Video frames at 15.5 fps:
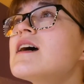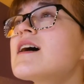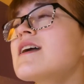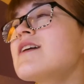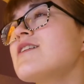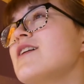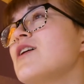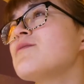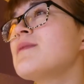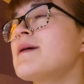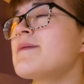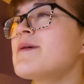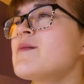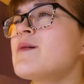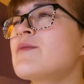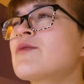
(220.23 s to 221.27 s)
I don't know, maybe
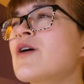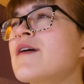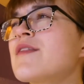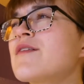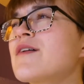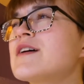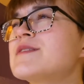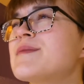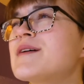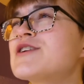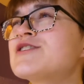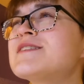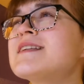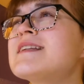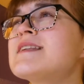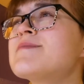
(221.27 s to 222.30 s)
we were on the right spot.
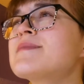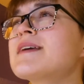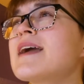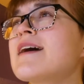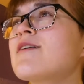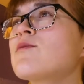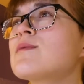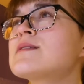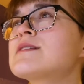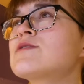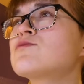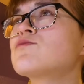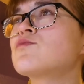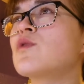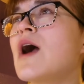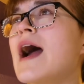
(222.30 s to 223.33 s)
She said something how it
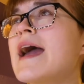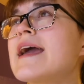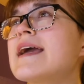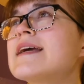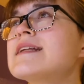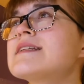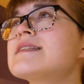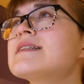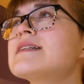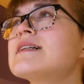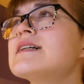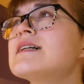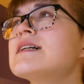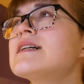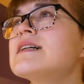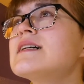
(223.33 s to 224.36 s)
wasn't right.
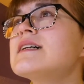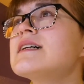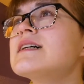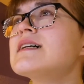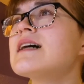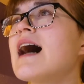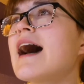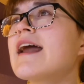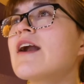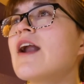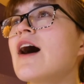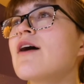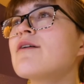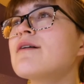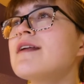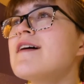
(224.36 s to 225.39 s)
I don't
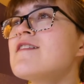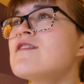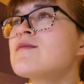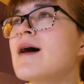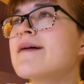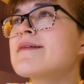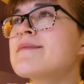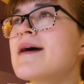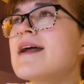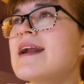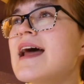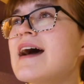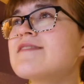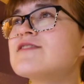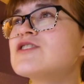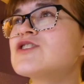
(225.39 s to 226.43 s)
know, never mind. We might not
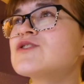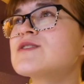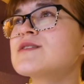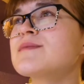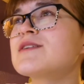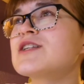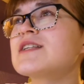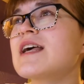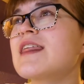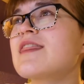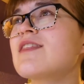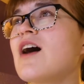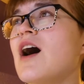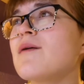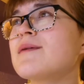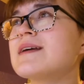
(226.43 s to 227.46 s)
have to do as much as I
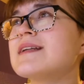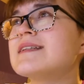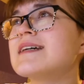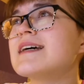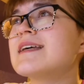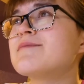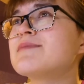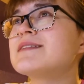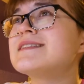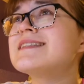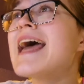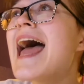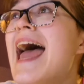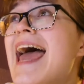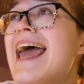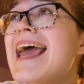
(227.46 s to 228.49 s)
thought we did. But
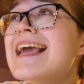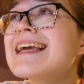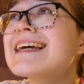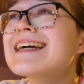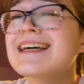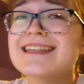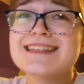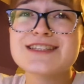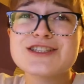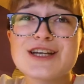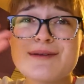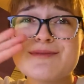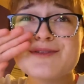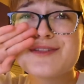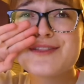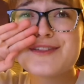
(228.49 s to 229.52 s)
dang, this is
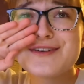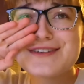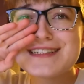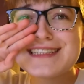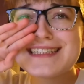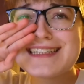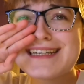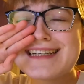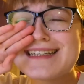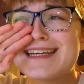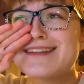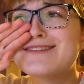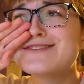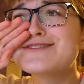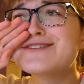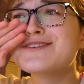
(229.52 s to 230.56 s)
chapter 13
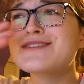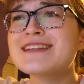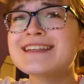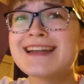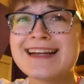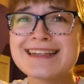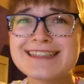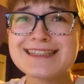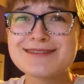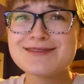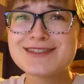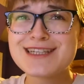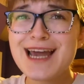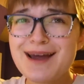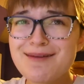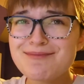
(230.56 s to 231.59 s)
and there's only 19
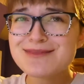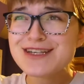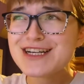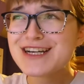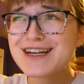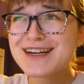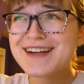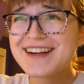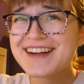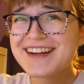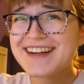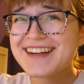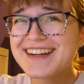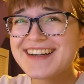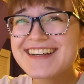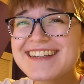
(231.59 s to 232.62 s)

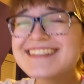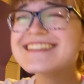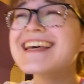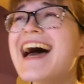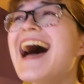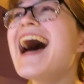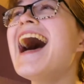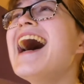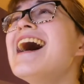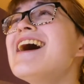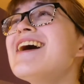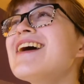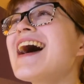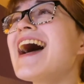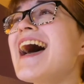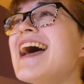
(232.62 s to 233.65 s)
chapters.
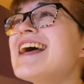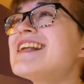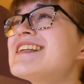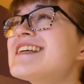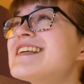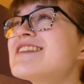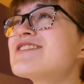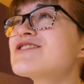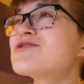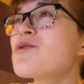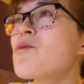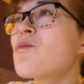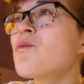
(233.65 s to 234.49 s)
And there's